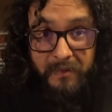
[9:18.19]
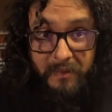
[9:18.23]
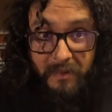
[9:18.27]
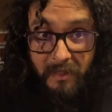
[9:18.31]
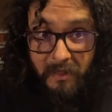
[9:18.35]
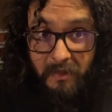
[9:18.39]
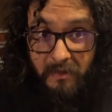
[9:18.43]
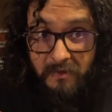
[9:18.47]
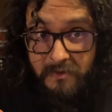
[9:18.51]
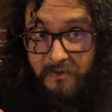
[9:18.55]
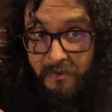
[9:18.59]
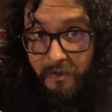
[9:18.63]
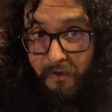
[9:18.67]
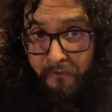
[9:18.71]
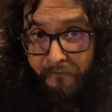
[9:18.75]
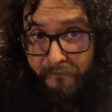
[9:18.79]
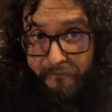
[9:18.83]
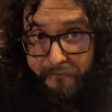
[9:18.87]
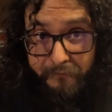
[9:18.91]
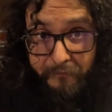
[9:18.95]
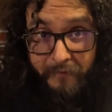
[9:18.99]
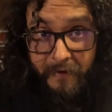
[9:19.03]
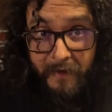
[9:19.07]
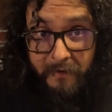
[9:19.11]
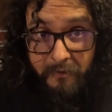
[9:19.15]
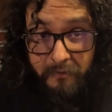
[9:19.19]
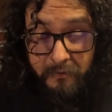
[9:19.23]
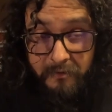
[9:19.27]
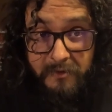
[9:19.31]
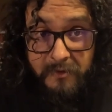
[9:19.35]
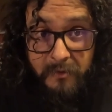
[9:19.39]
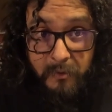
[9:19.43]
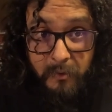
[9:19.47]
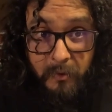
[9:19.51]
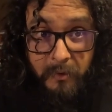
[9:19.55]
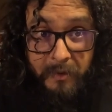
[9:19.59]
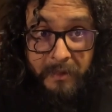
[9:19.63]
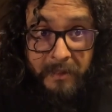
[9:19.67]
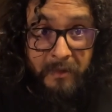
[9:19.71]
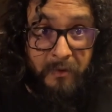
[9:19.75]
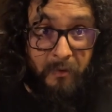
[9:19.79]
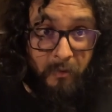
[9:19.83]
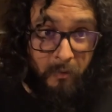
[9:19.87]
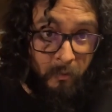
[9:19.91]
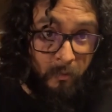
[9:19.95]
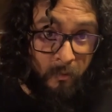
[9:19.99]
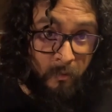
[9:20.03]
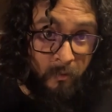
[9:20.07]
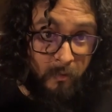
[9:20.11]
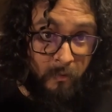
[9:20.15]
the soft vinyl toy
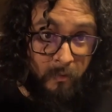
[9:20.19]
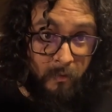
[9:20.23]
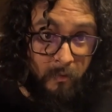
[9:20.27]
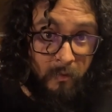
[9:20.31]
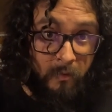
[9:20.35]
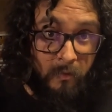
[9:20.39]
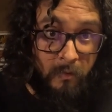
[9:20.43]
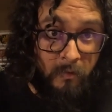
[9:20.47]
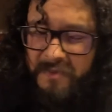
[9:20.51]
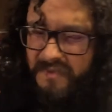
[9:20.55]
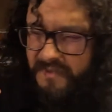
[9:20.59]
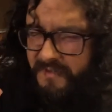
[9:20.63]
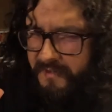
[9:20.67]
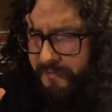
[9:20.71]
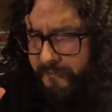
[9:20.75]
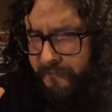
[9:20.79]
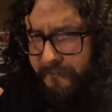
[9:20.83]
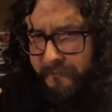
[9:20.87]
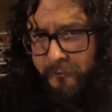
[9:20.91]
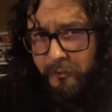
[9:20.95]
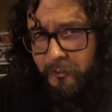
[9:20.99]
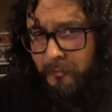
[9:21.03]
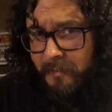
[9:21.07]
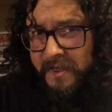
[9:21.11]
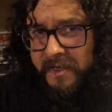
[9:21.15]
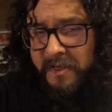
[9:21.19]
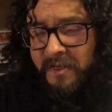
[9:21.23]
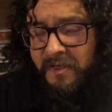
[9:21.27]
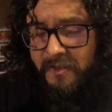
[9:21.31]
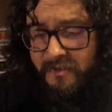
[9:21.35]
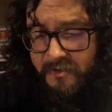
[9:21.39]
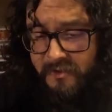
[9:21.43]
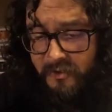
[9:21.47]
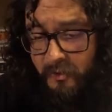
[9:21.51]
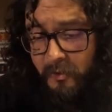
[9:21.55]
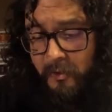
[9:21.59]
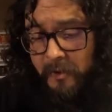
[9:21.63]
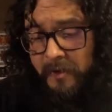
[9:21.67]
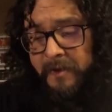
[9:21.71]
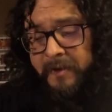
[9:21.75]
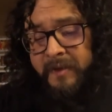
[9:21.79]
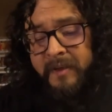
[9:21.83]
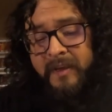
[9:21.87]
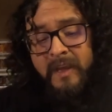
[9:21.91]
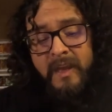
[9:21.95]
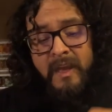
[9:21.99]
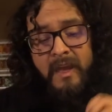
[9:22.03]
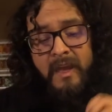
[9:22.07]
or Sofubi toy.